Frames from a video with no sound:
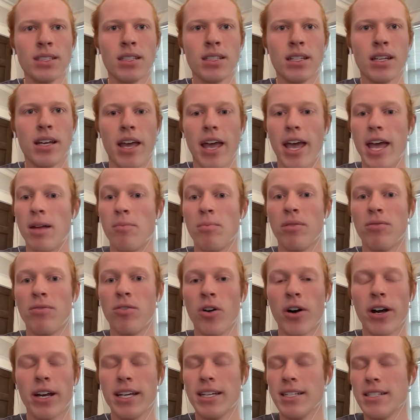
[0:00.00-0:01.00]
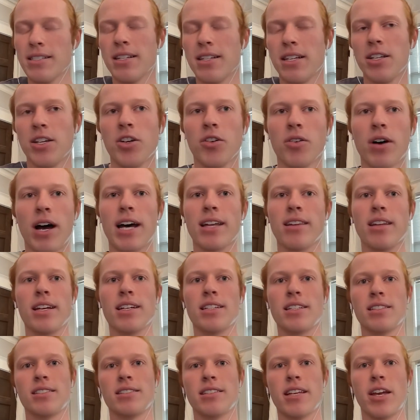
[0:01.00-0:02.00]
And before I continue, I'd like
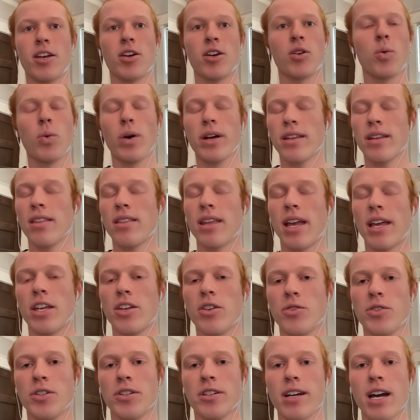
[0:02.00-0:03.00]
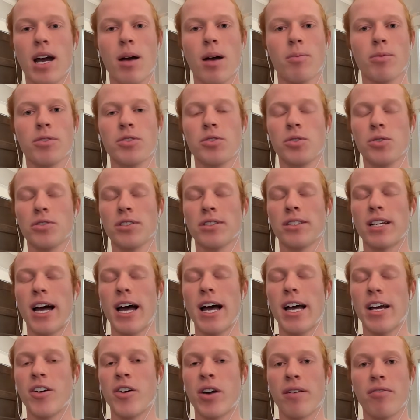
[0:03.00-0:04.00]
to say a quick thank you to commercetools and
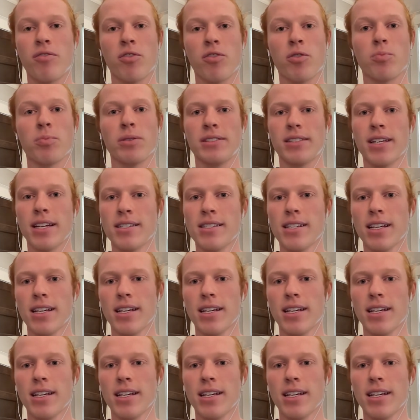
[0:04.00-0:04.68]
HighGraph for presenting.